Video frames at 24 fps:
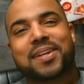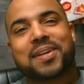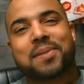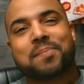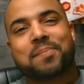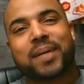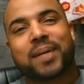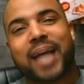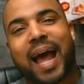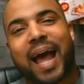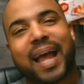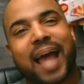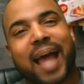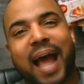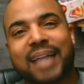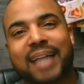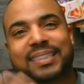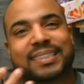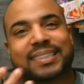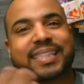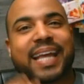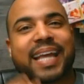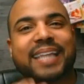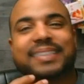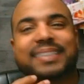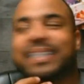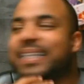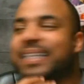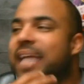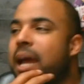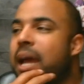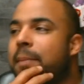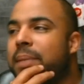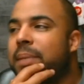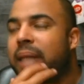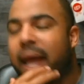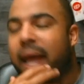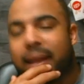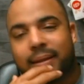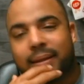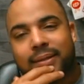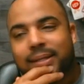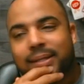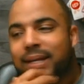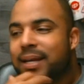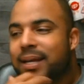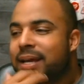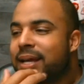But I just can't sit there and be like,
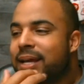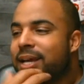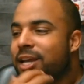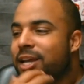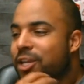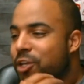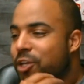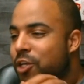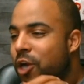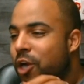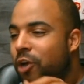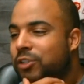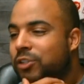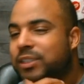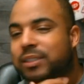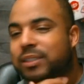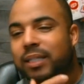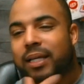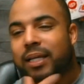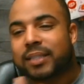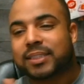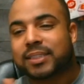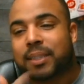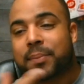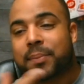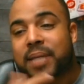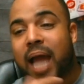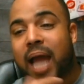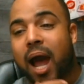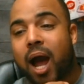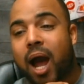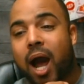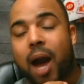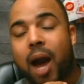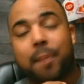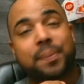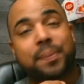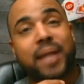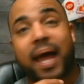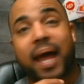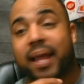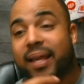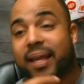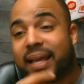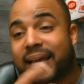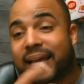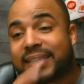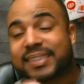you know, some of y'all up
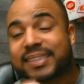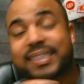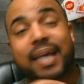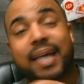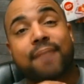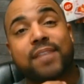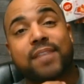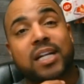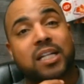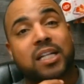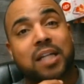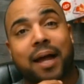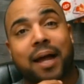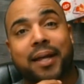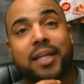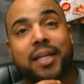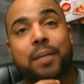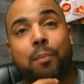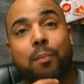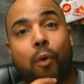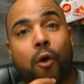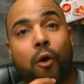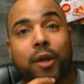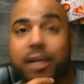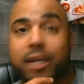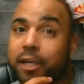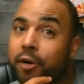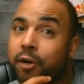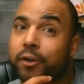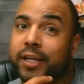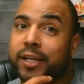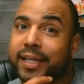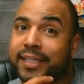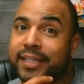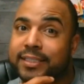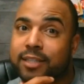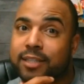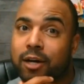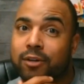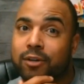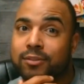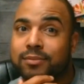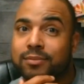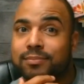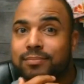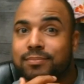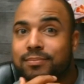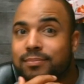like, it's 7 o'clock in the morning here on the East
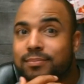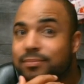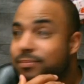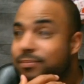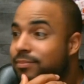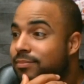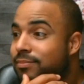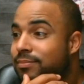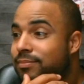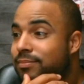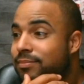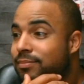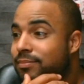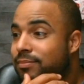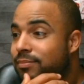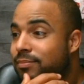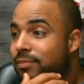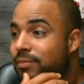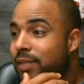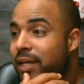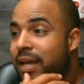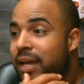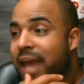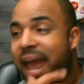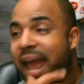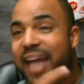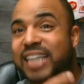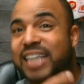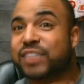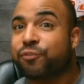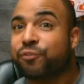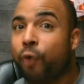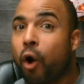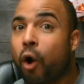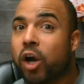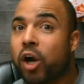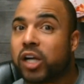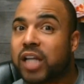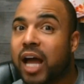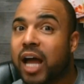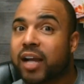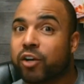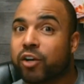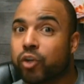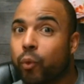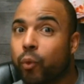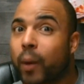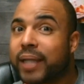Coast. And it's 4
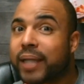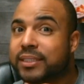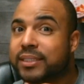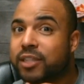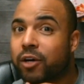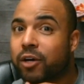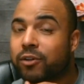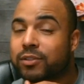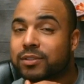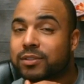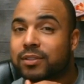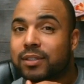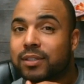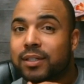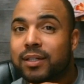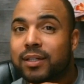o'clock on the West Coast.